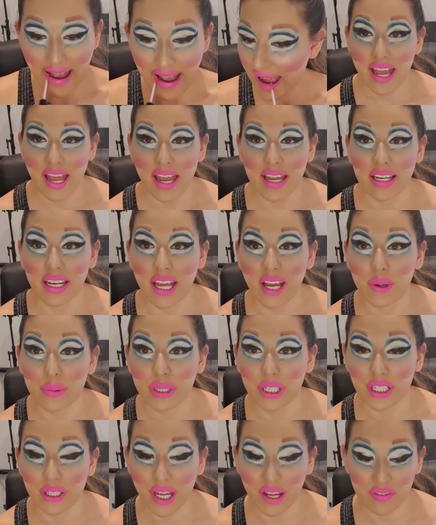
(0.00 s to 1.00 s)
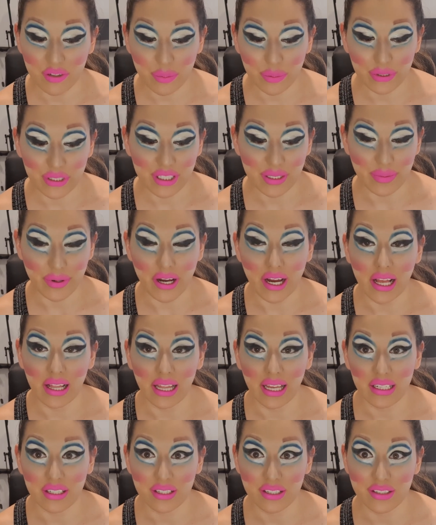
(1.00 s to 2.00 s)
And now we're going to have to put some
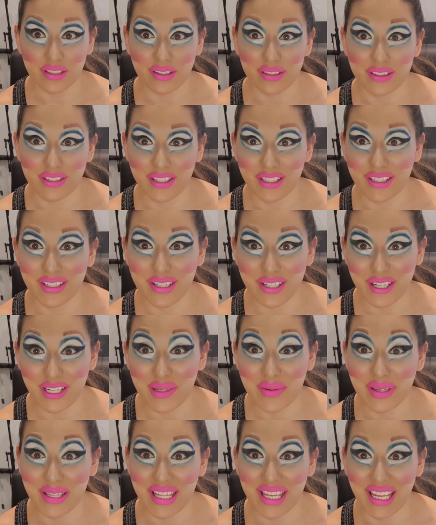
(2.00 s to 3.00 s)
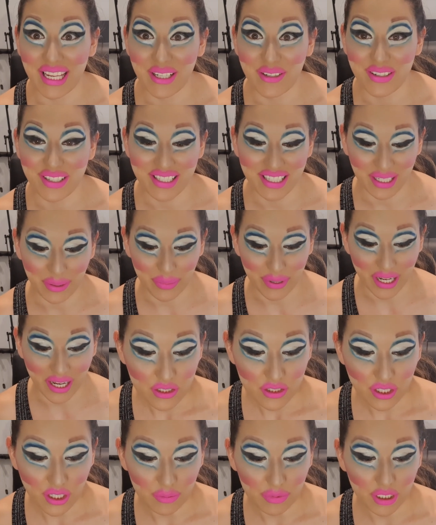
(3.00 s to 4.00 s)
eyelashes on. So this is going to be the interesting
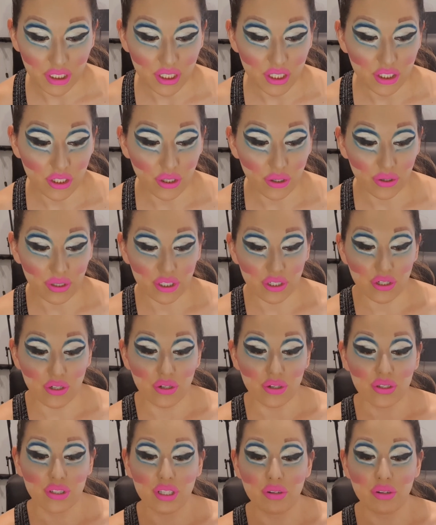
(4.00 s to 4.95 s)
part. So I'm going to go and use the